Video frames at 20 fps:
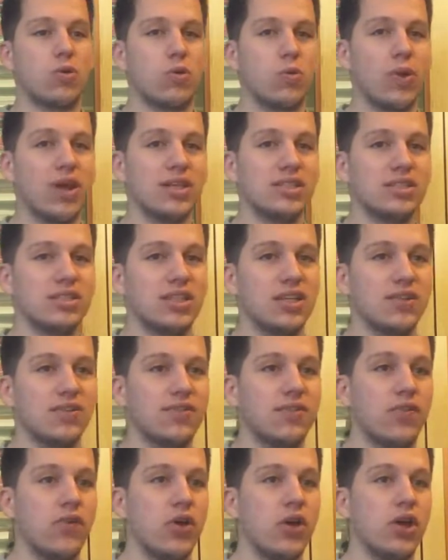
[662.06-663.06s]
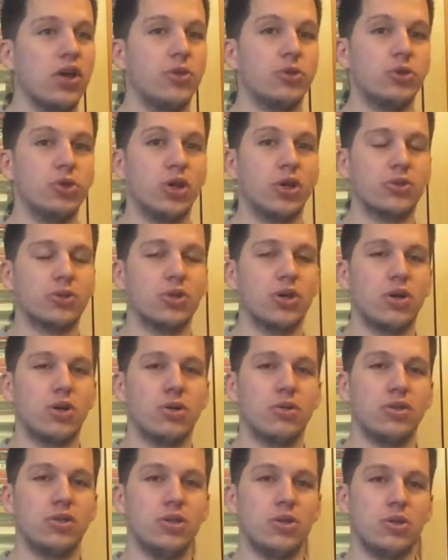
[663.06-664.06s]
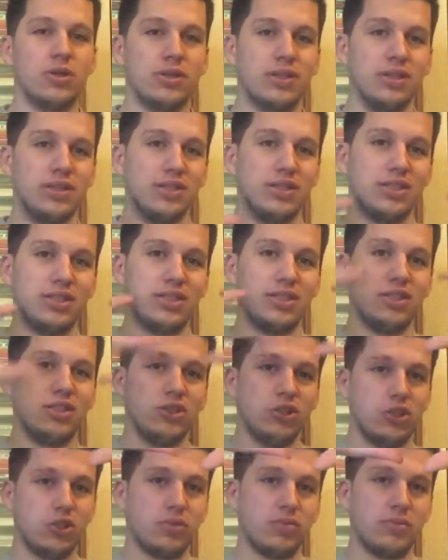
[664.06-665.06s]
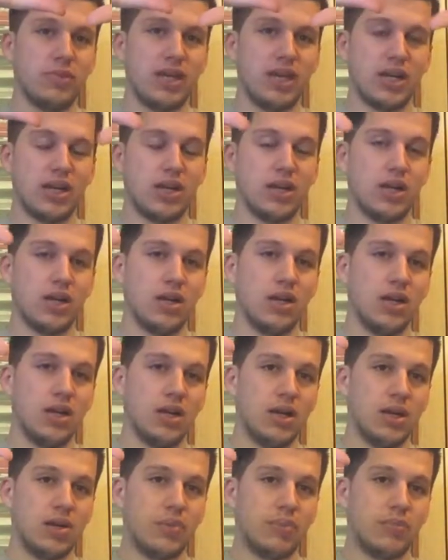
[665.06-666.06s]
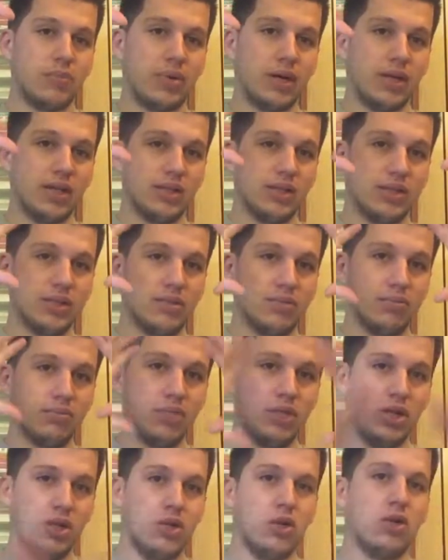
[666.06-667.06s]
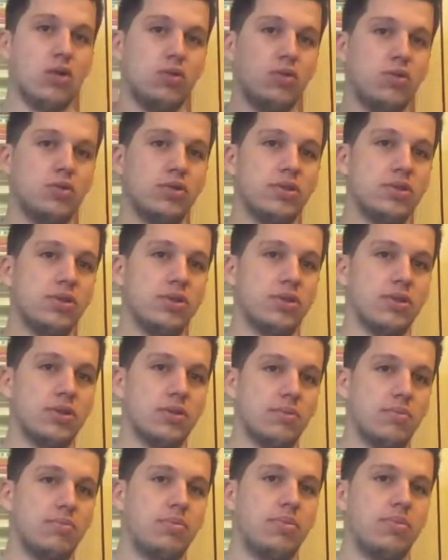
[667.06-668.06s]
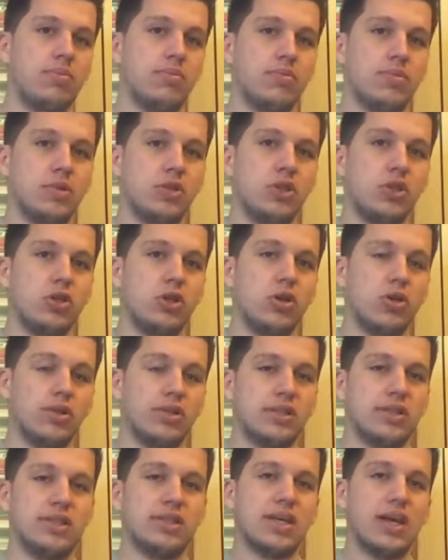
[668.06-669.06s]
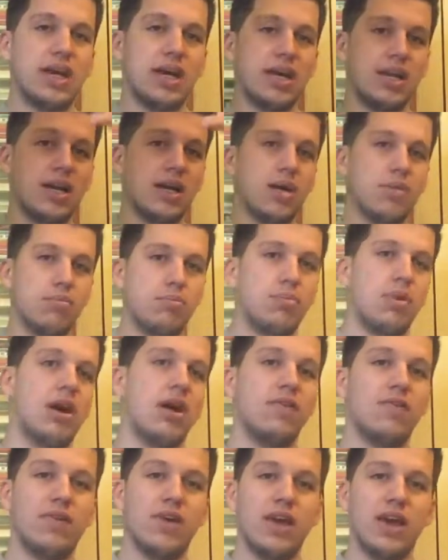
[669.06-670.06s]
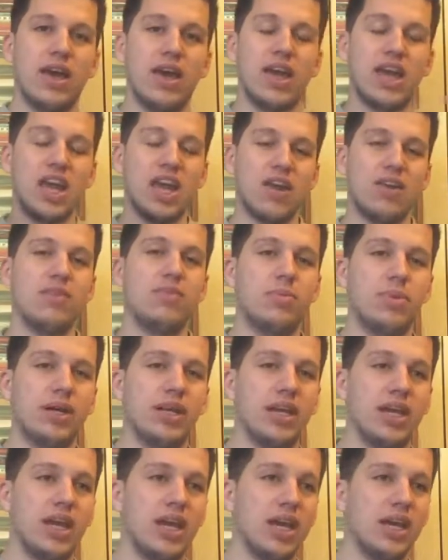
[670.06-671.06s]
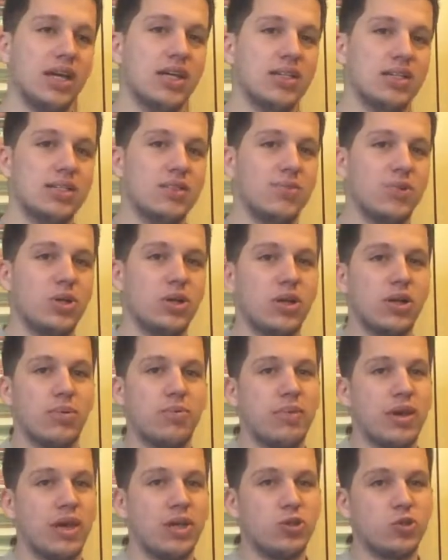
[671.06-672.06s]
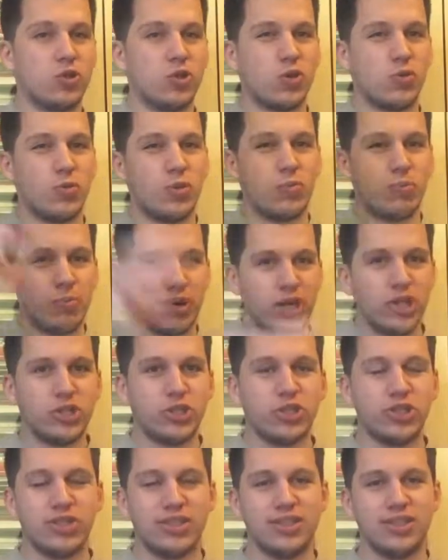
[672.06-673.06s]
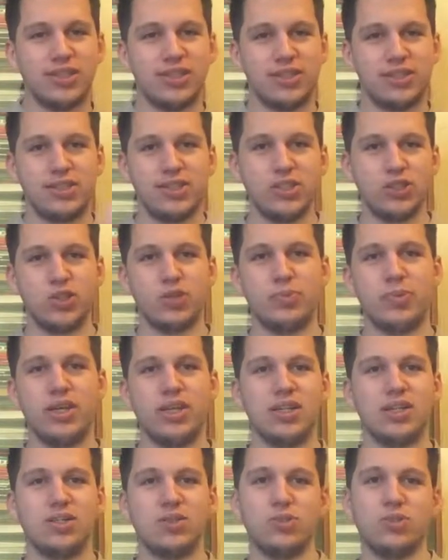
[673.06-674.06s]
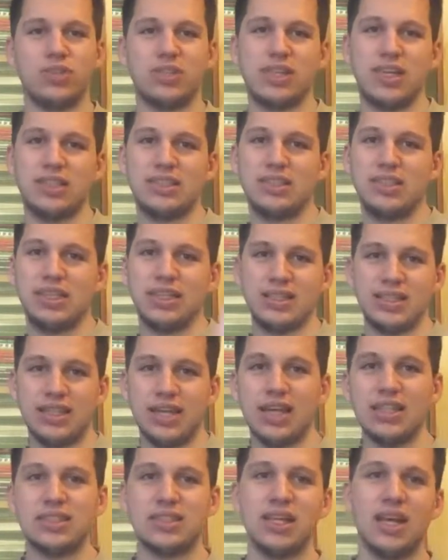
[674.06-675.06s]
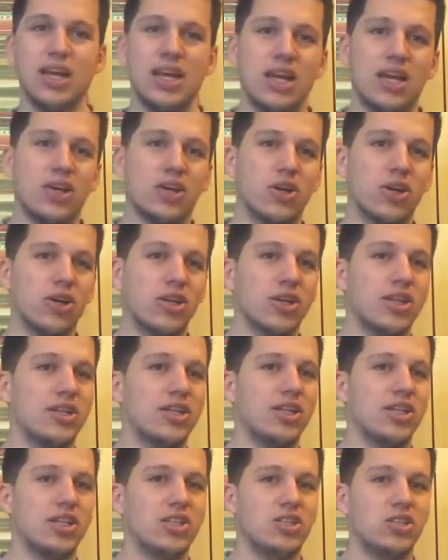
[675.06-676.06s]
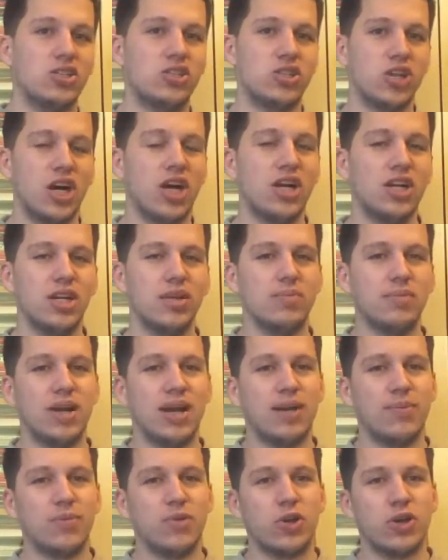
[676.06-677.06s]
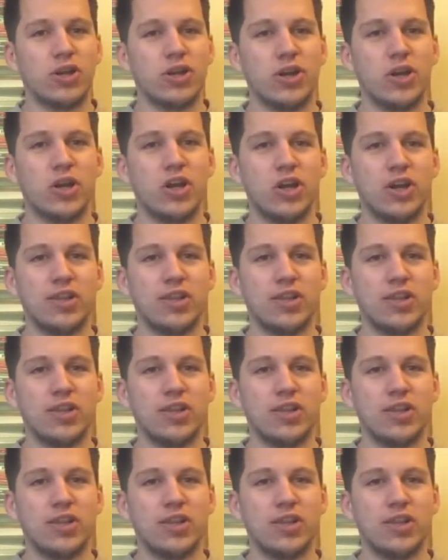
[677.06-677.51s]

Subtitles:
aggressive, not only on the decision maker, but below, on the side, above, everybody else. We're gonna make sure we pressure the decision maker to say that yes, gonna char him. I'm gonna